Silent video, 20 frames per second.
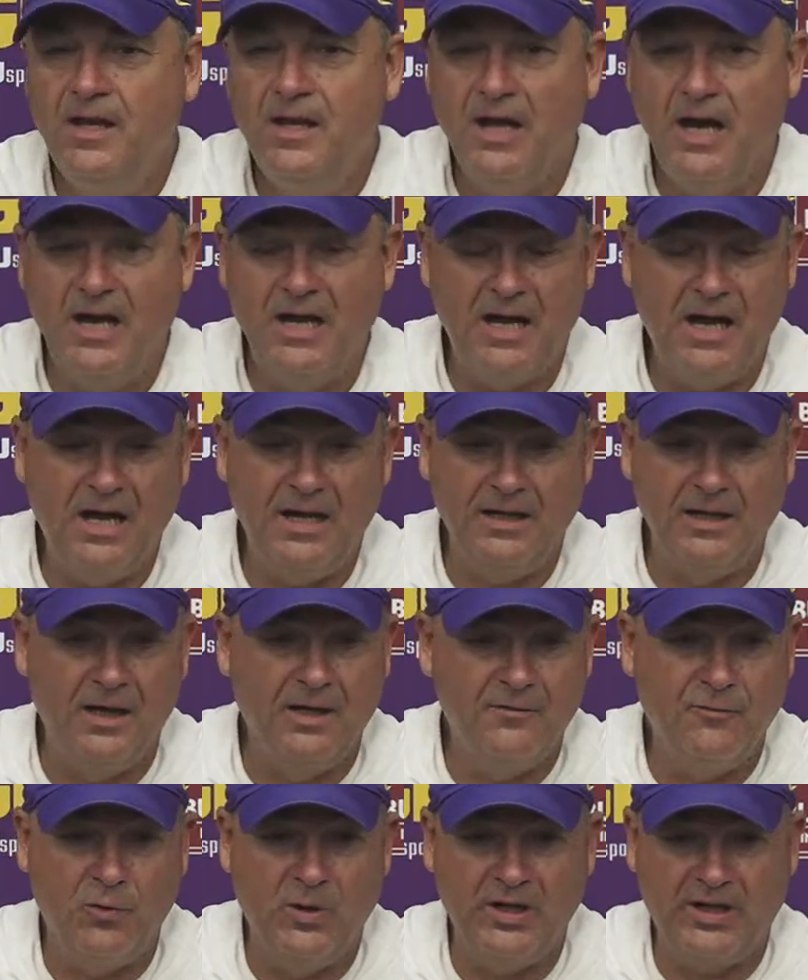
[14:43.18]
I, I
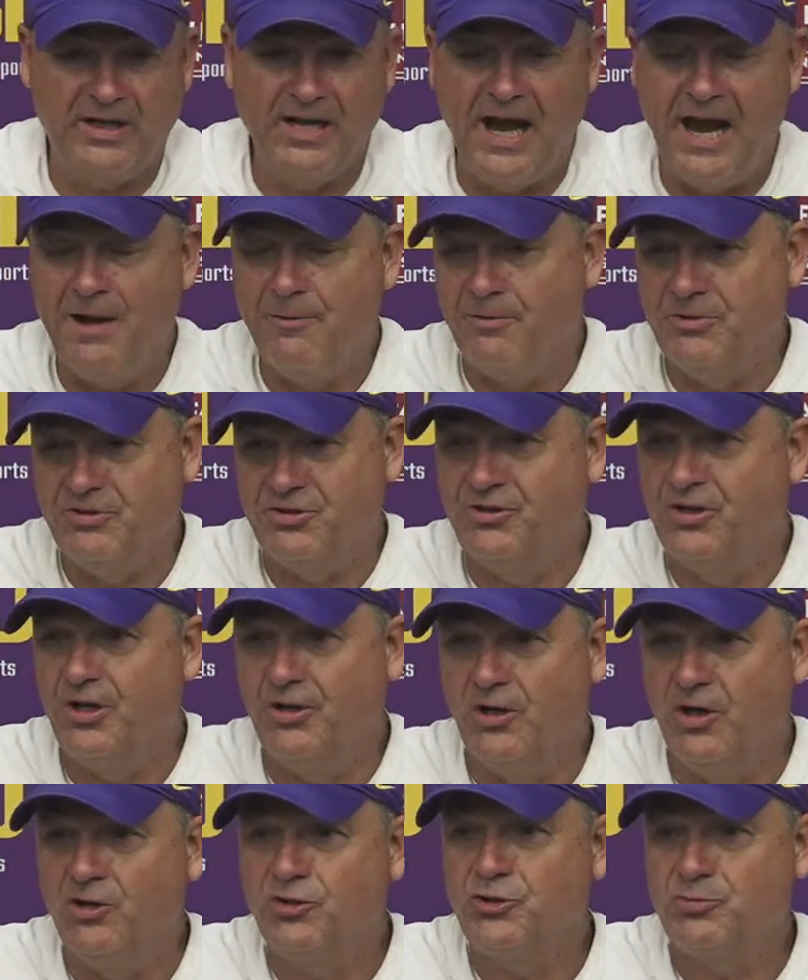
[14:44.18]
love what Kyron's done
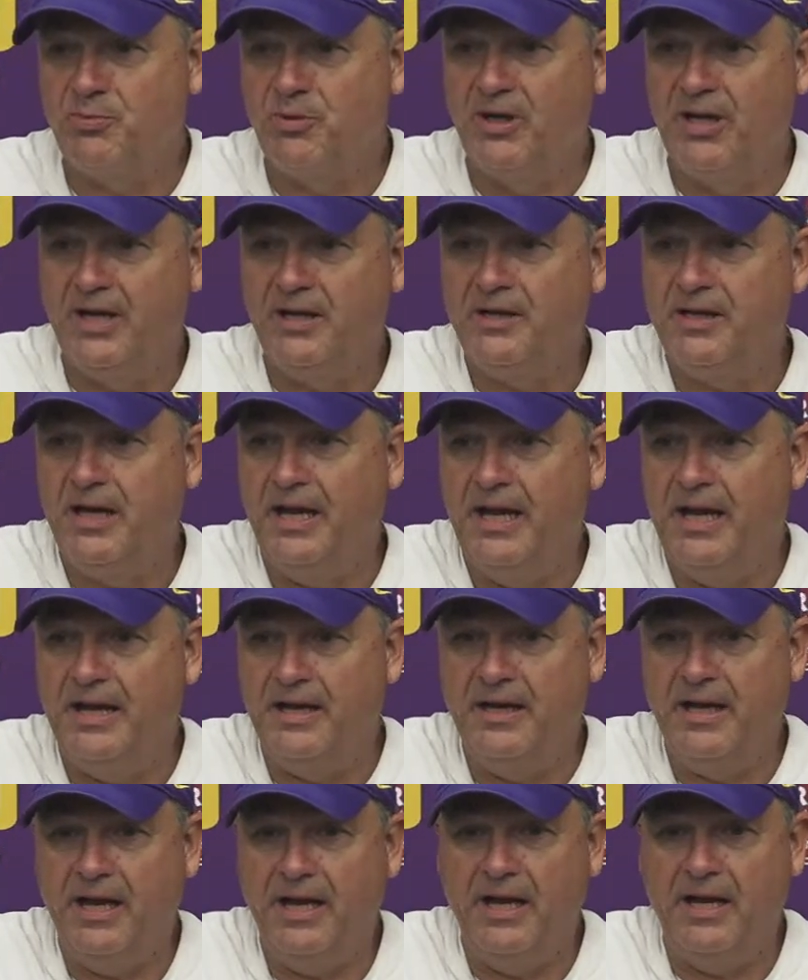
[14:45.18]
all spring,
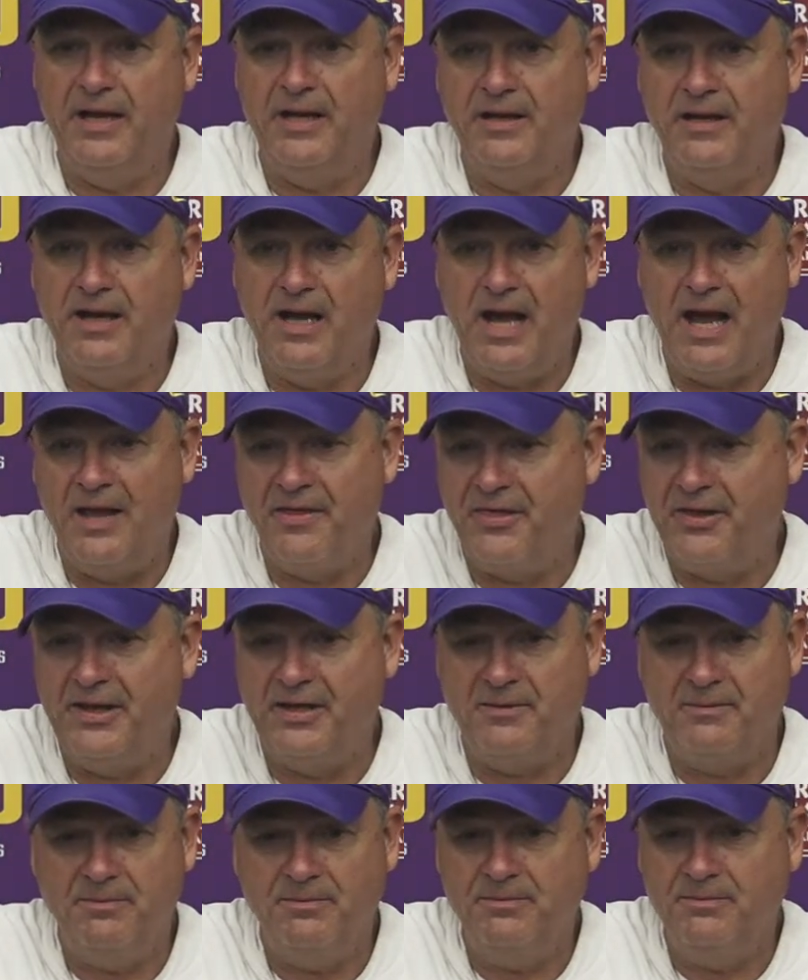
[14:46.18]
and and I think
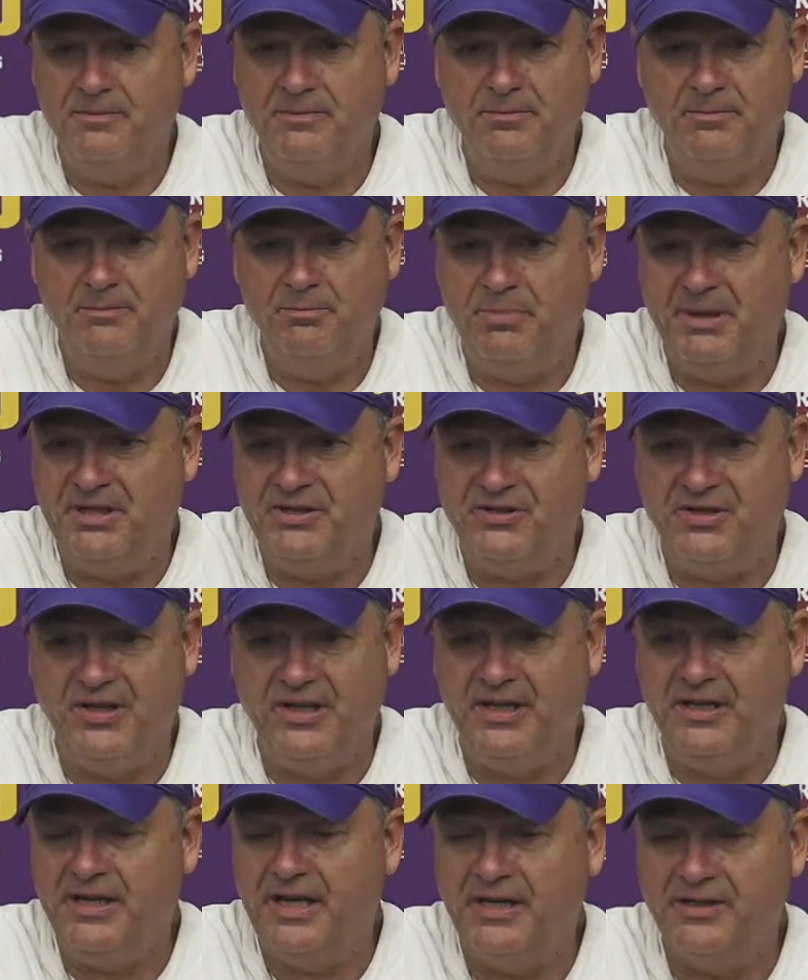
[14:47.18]

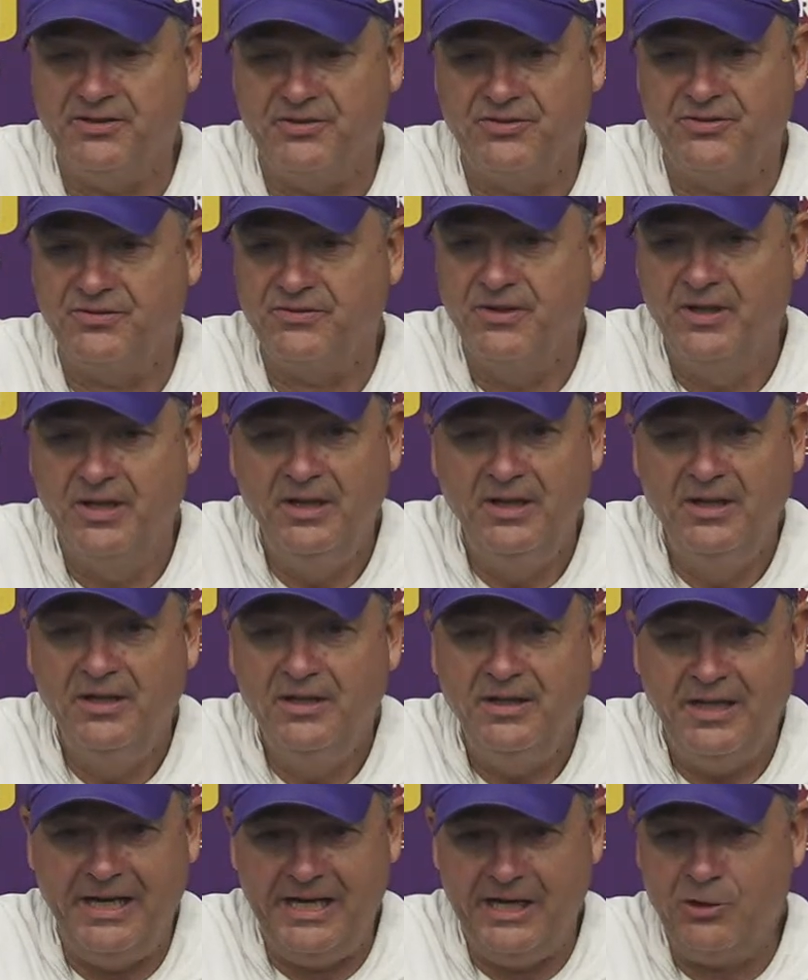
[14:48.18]
BT has
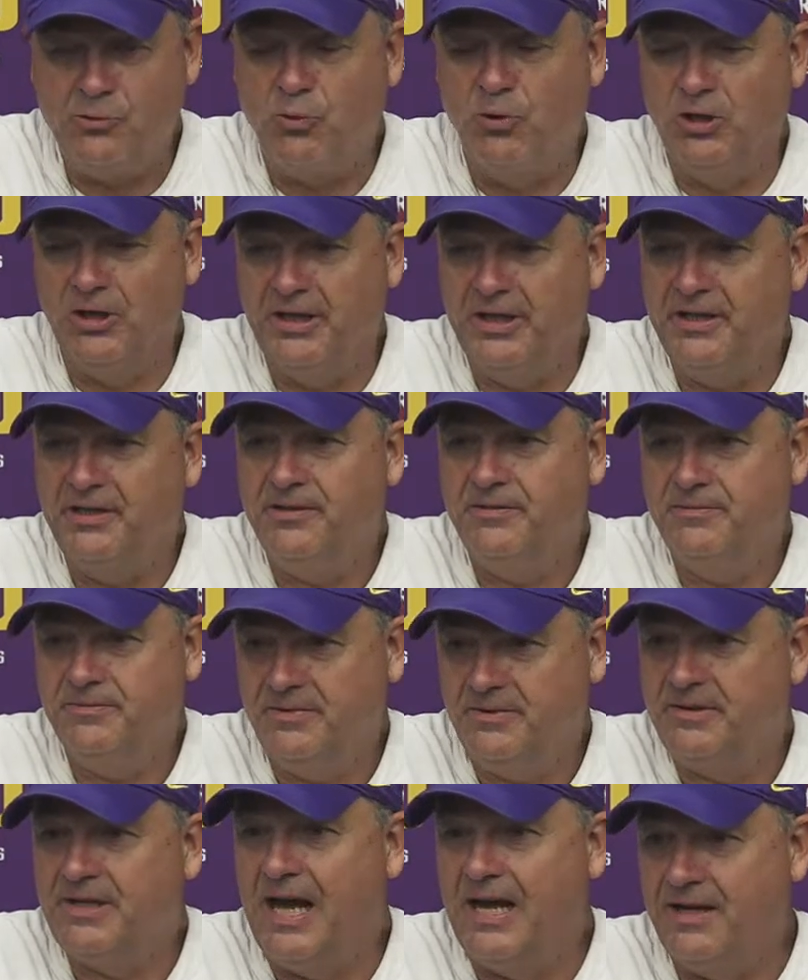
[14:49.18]
equally
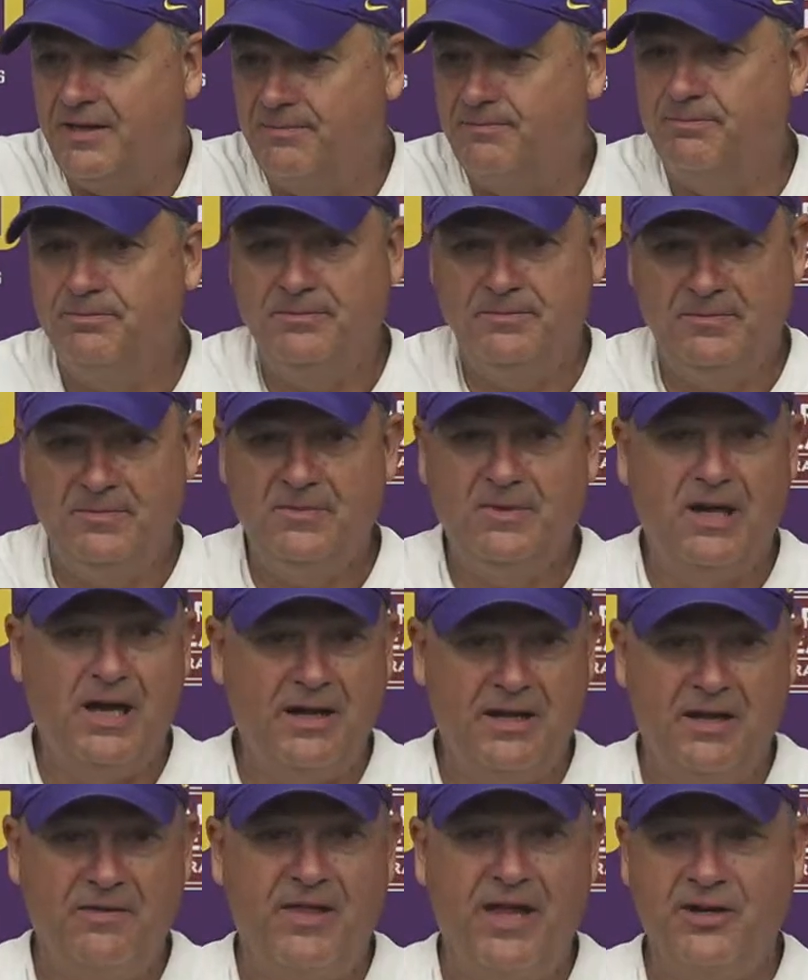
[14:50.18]
kind of uh,
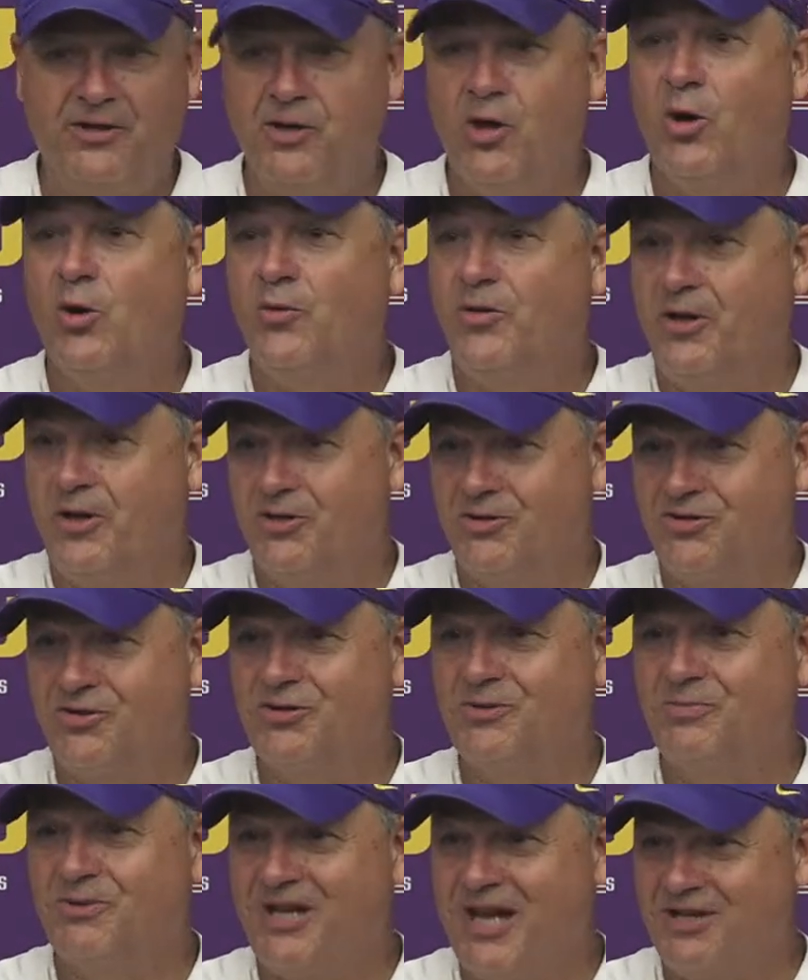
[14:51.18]
they know there's
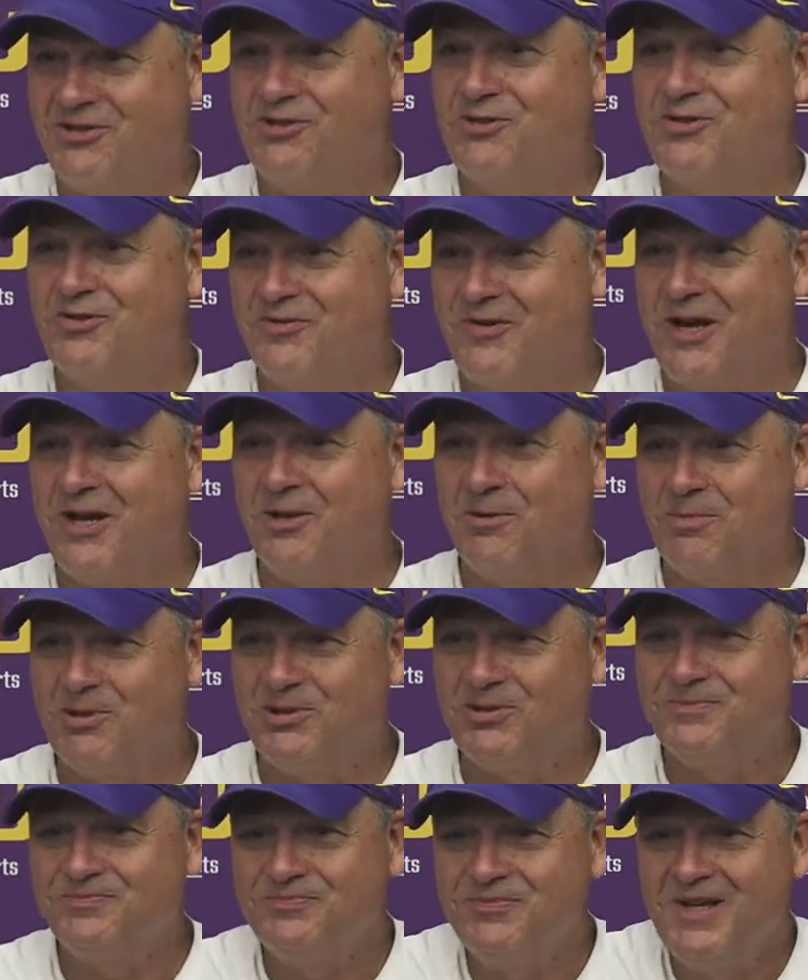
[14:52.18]
some catches
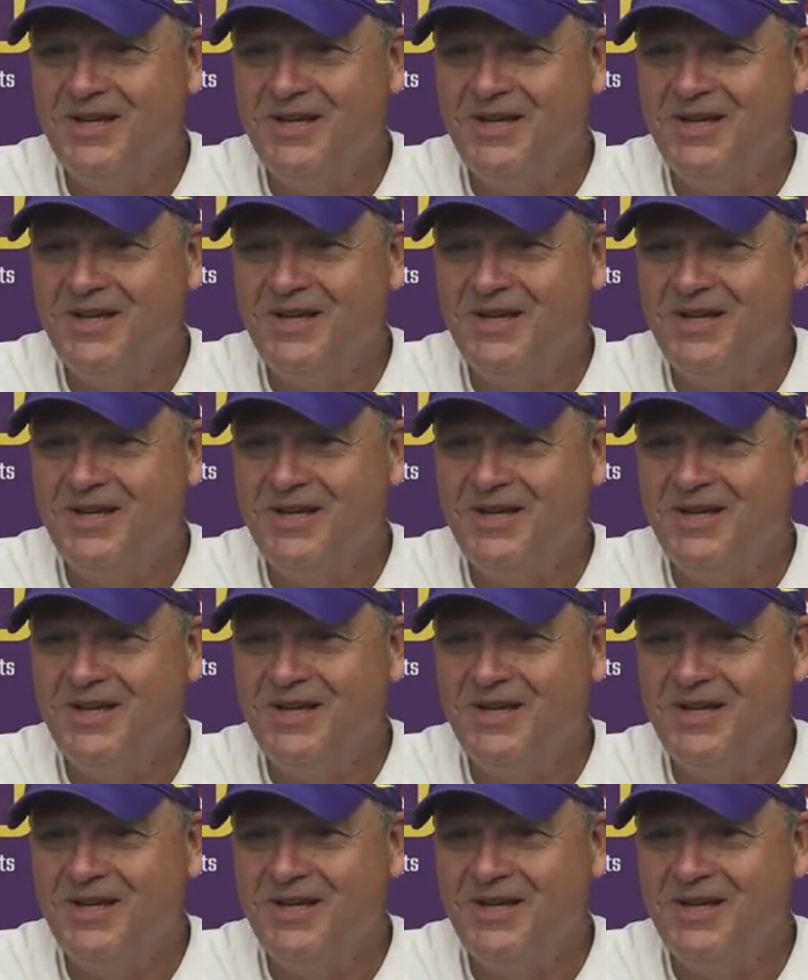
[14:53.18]
available,